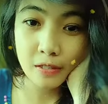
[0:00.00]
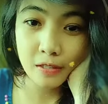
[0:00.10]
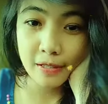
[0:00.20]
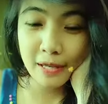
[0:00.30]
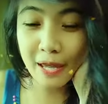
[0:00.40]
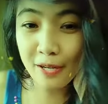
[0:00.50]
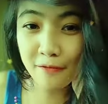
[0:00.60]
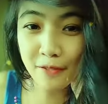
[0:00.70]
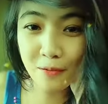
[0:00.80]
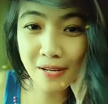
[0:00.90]
Hey
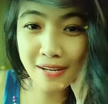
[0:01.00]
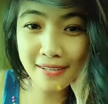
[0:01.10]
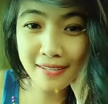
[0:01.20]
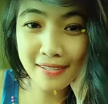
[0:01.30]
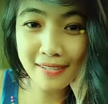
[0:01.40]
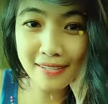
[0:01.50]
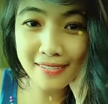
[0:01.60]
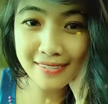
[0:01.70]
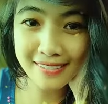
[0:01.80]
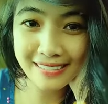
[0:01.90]
everyone!
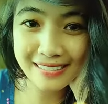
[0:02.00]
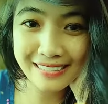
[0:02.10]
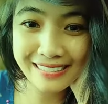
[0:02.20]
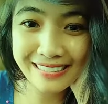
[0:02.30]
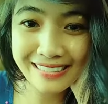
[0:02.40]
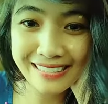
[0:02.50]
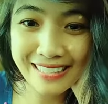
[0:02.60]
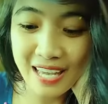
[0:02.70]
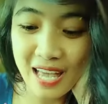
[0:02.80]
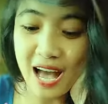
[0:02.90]

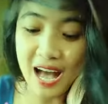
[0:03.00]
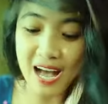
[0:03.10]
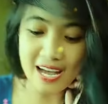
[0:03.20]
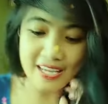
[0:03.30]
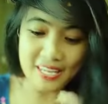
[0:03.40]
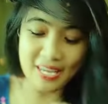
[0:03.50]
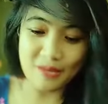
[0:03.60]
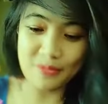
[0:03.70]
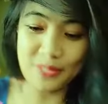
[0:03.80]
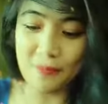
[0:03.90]
I am
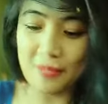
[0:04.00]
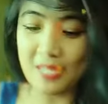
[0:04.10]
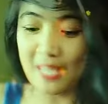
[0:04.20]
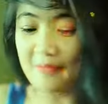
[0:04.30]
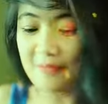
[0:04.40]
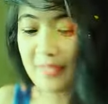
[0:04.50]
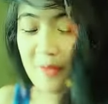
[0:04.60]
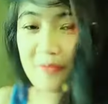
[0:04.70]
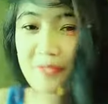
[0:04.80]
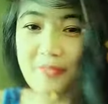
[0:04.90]
sipping a cup of coffee
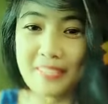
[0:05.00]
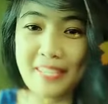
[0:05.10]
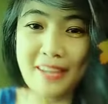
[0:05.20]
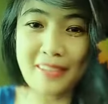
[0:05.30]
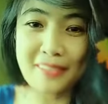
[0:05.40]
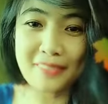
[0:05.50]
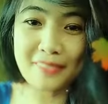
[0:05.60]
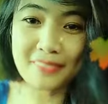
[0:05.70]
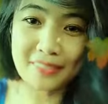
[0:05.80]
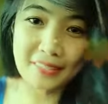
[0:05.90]
right now.
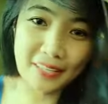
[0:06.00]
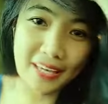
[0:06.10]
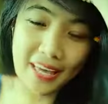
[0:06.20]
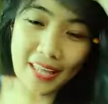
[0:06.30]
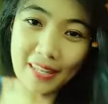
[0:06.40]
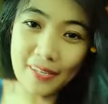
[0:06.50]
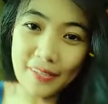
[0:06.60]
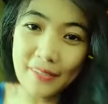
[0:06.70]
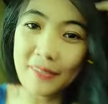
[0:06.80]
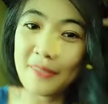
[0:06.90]

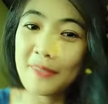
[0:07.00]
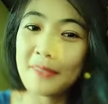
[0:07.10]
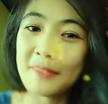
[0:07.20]
Hello.